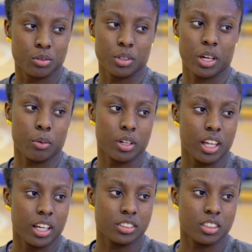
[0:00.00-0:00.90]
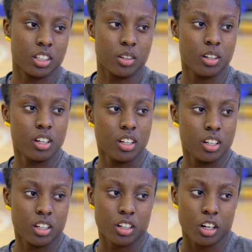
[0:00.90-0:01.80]
when I realized, you know,
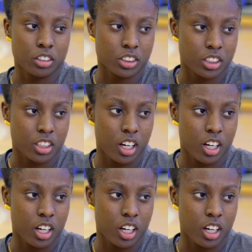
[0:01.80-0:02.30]
girls can